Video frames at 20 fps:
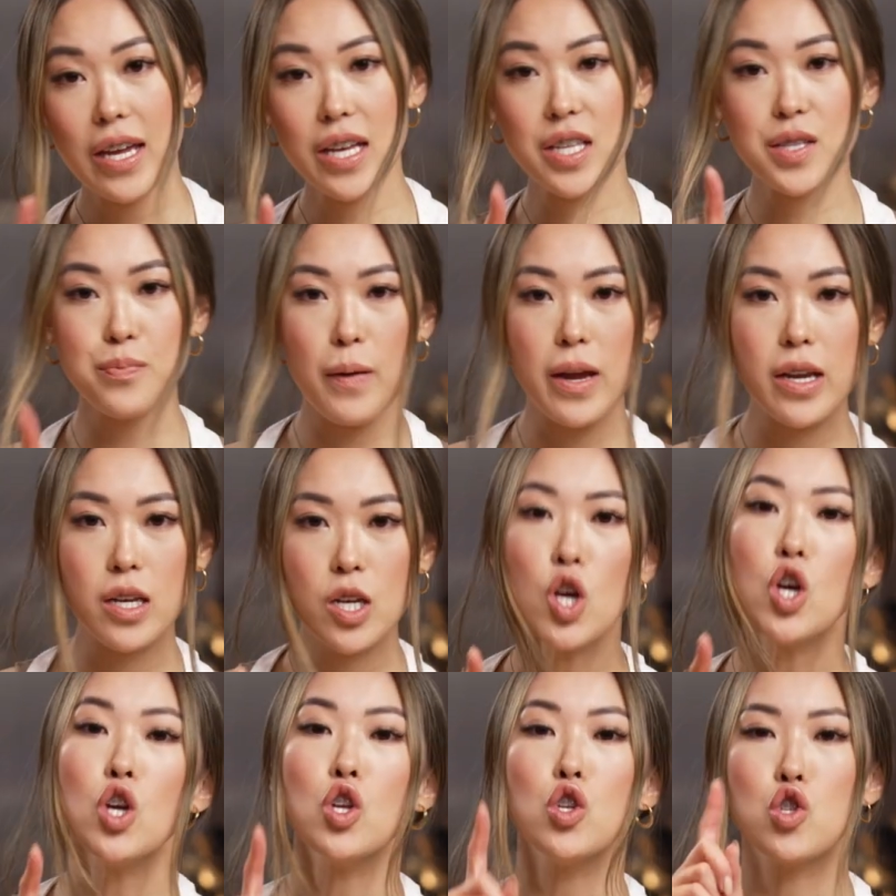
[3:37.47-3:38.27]
It's been
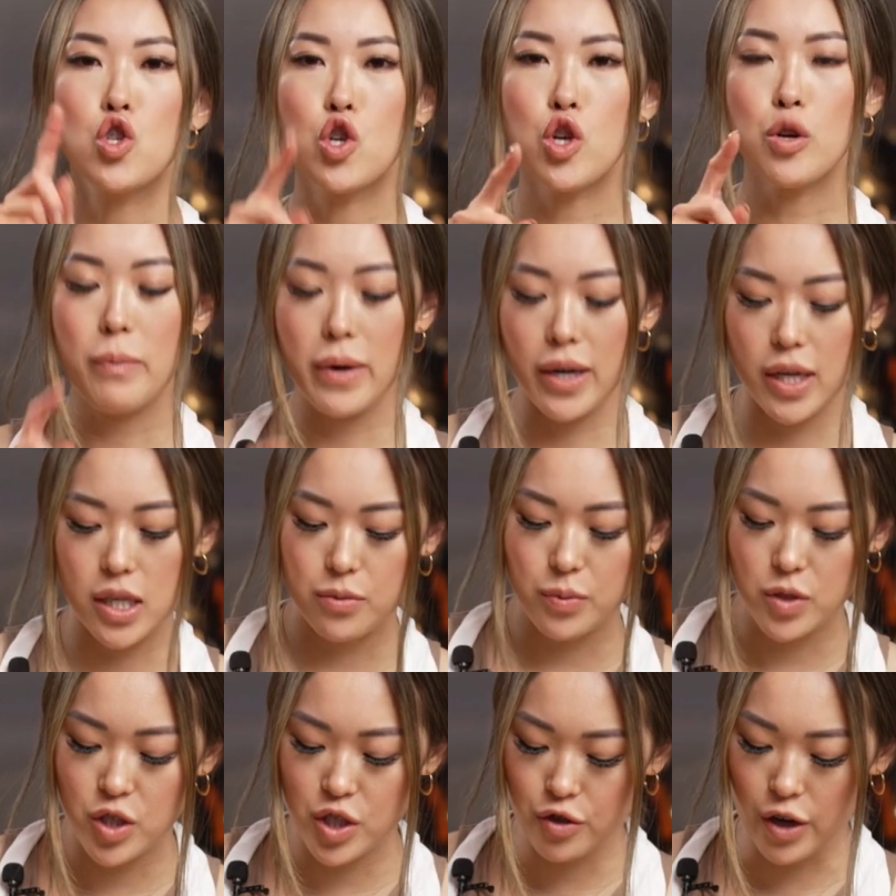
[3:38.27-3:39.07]
2
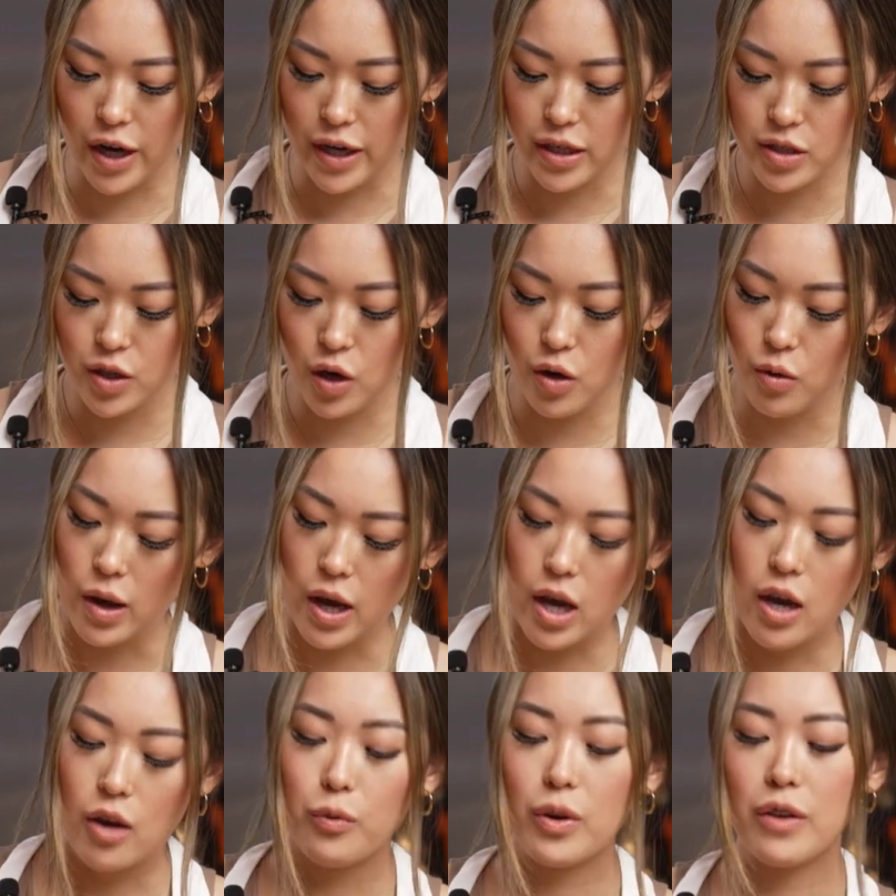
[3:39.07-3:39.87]
minutes, which is great. So
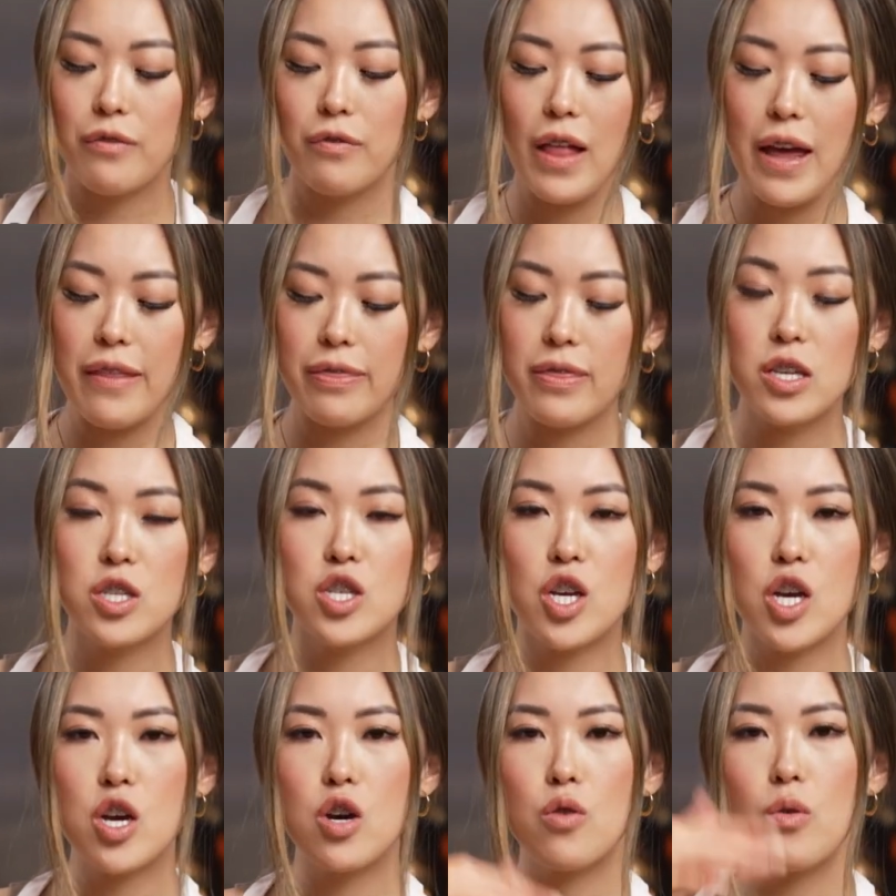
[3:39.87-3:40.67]
we've let the
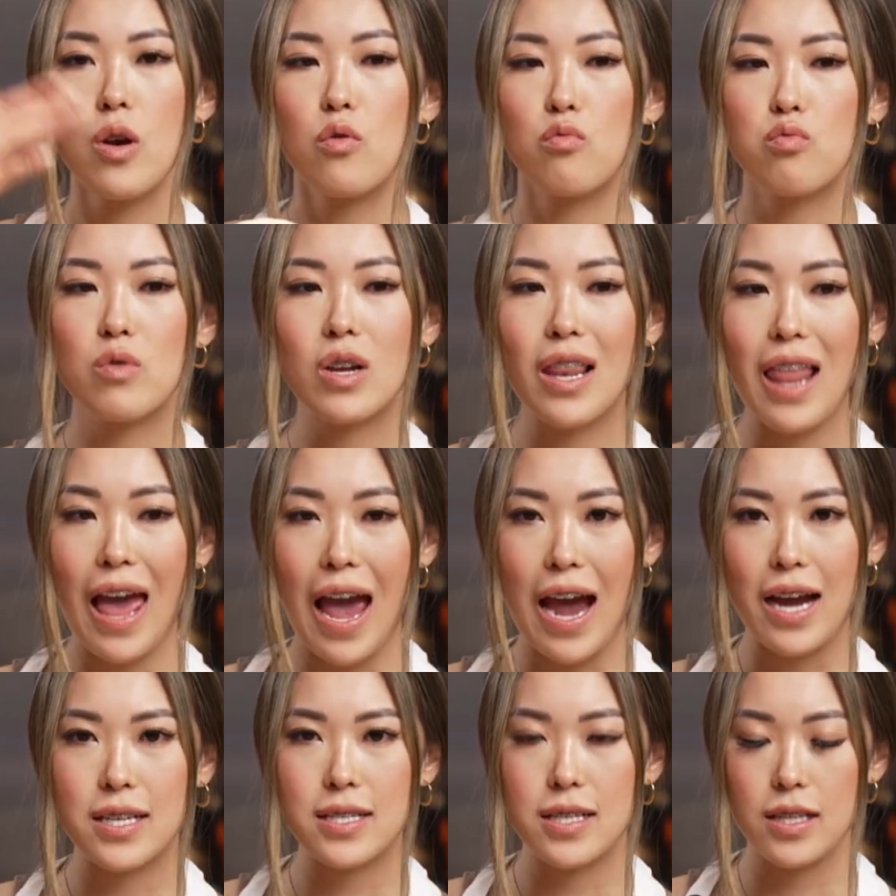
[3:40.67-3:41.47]
dough
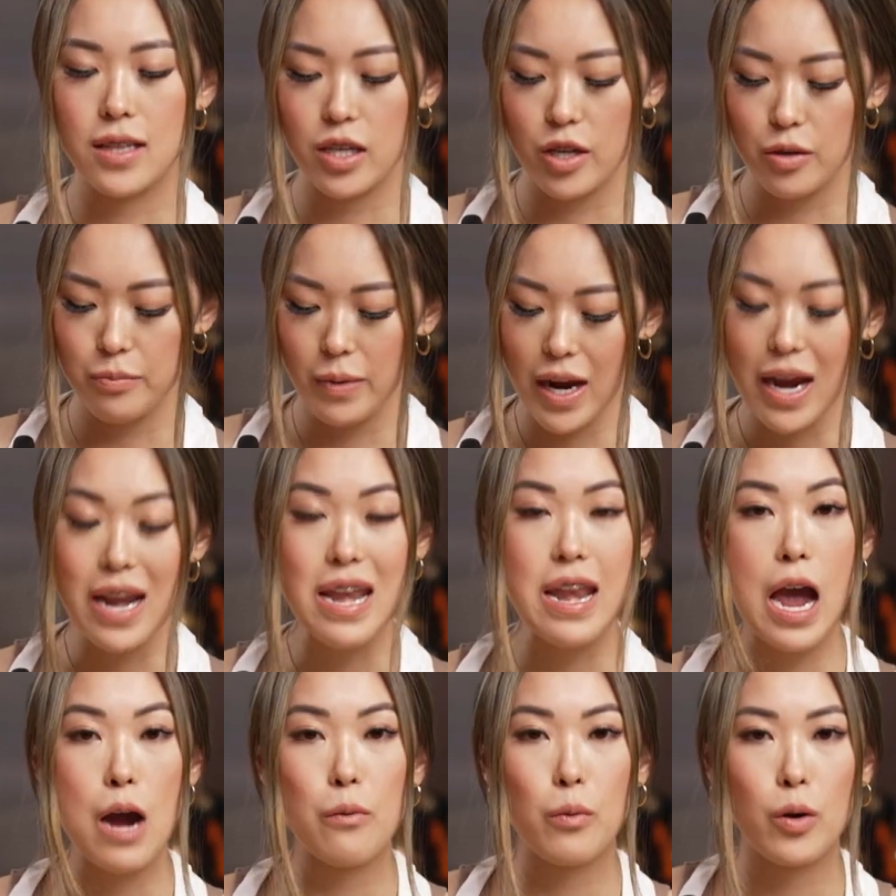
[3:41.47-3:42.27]
relax a little bit,
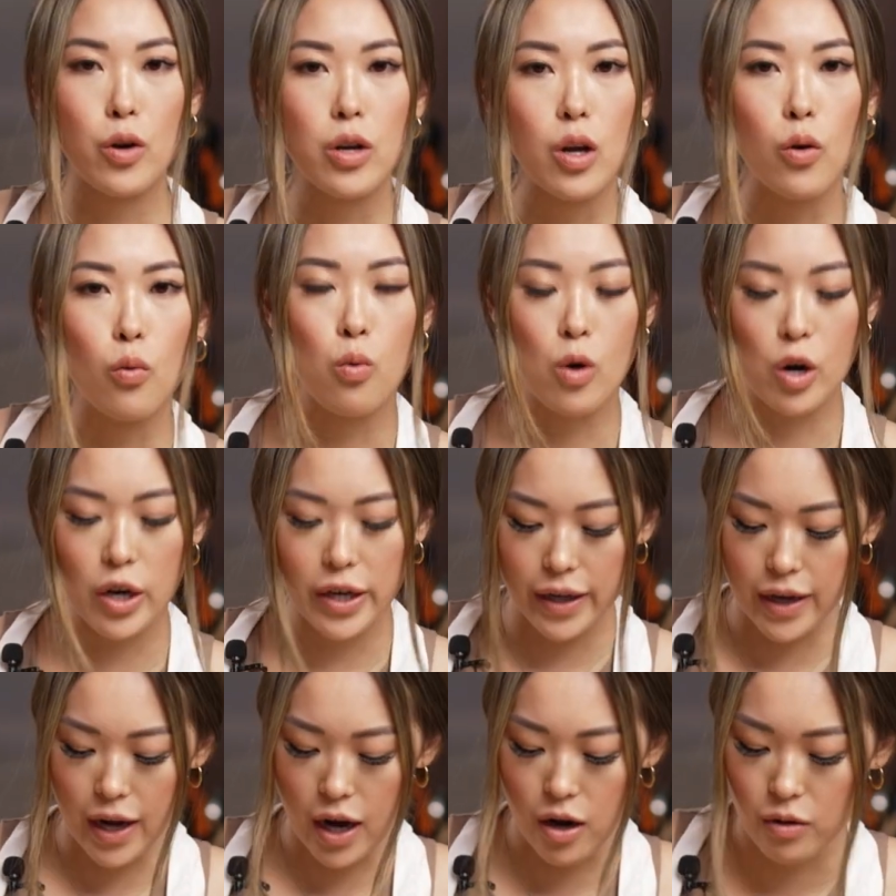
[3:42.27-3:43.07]
and now we're going to
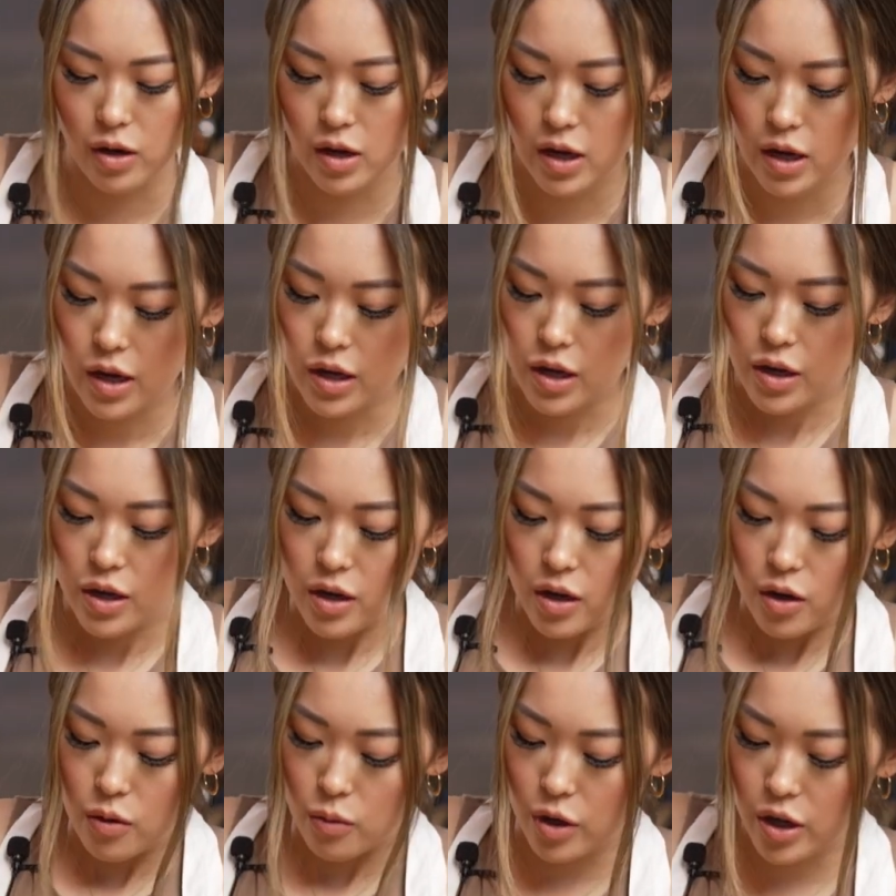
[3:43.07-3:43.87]
work it out.
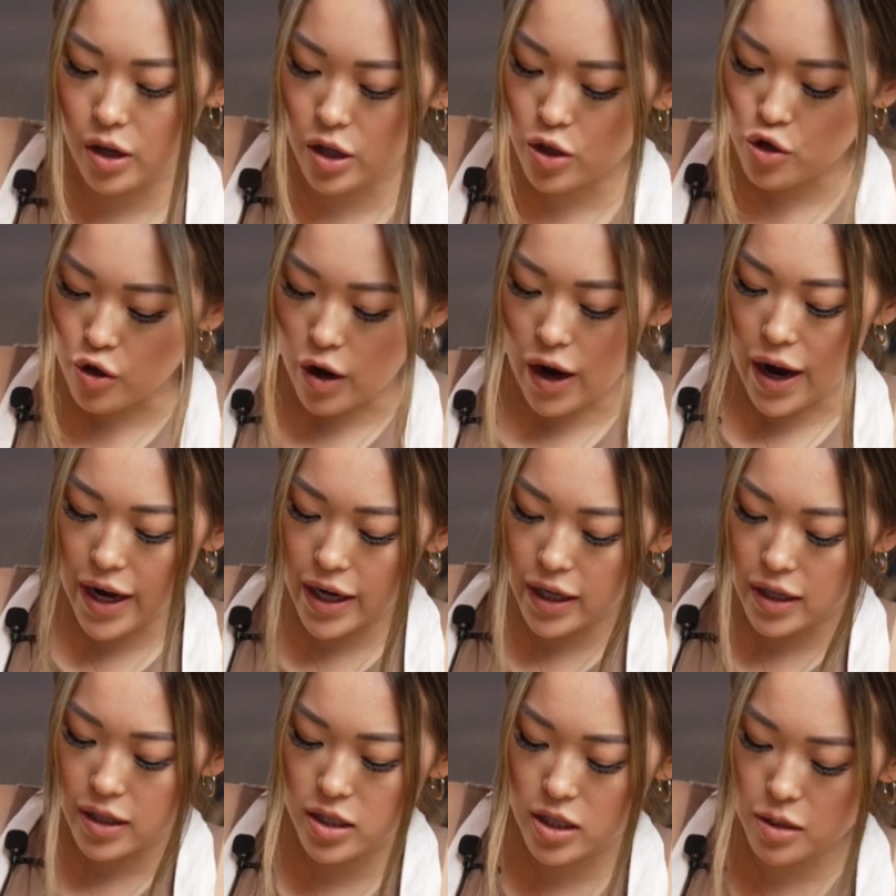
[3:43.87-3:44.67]
We're going to
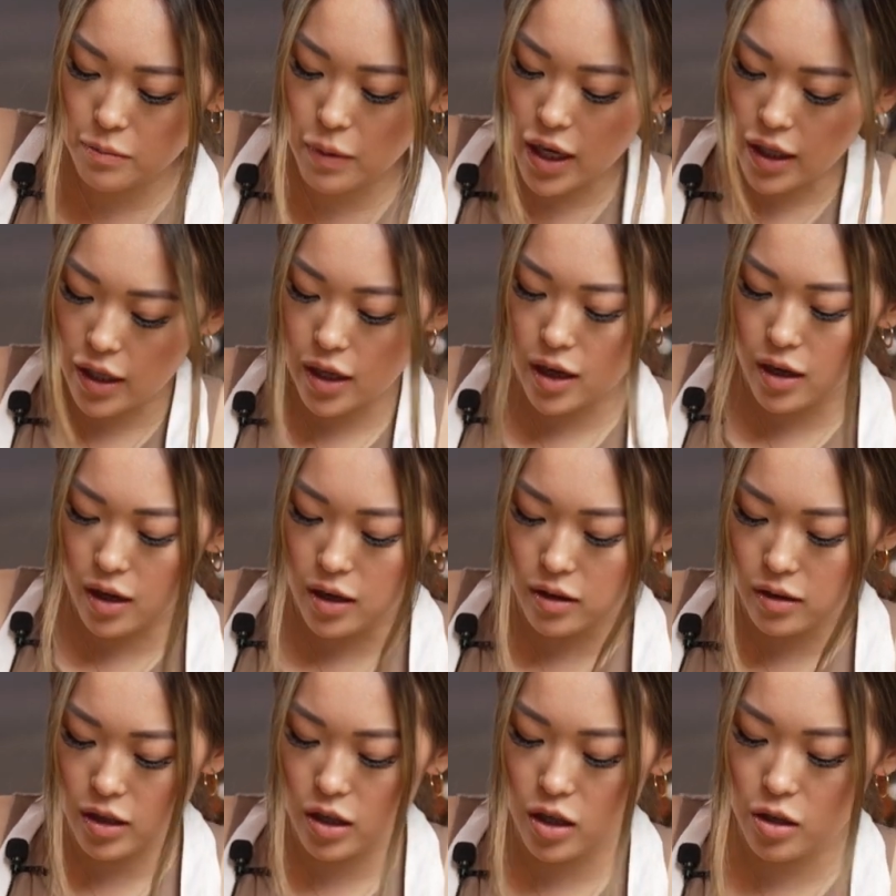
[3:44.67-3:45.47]
try to make it
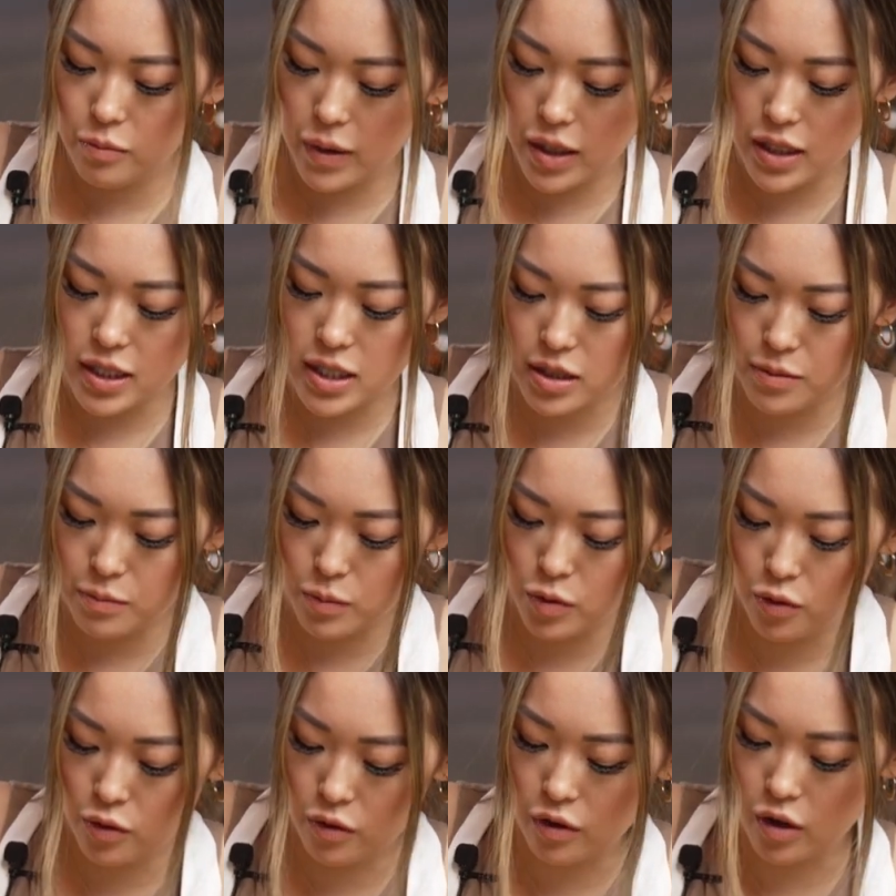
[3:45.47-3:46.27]
a little bit
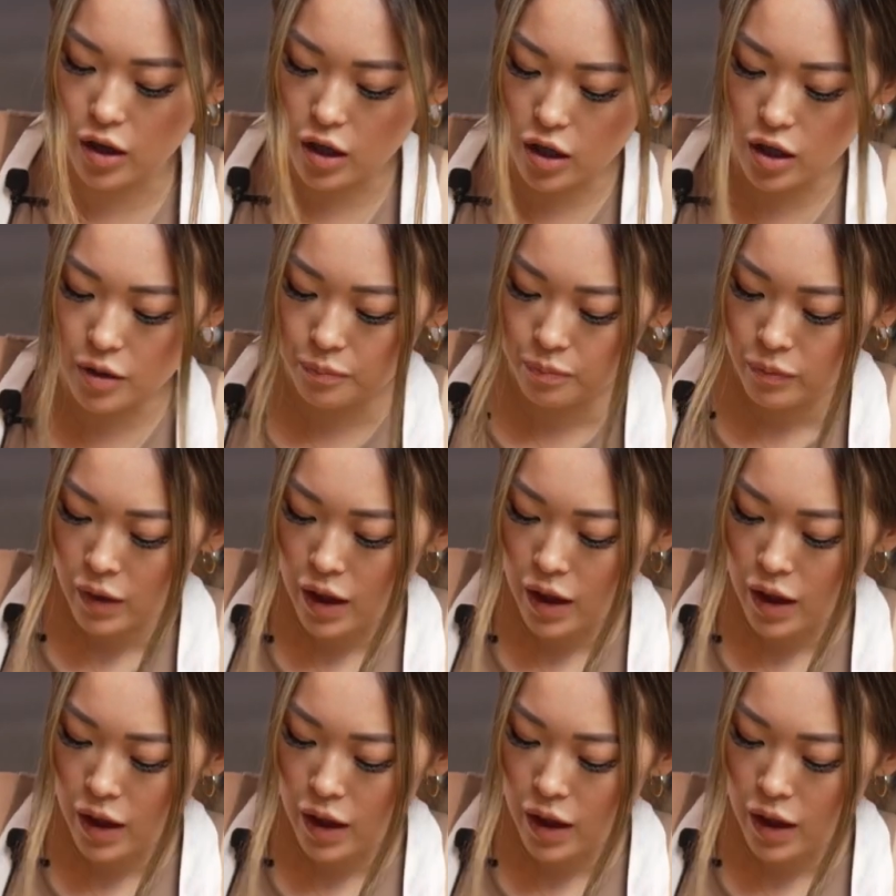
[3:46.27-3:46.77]
smoother,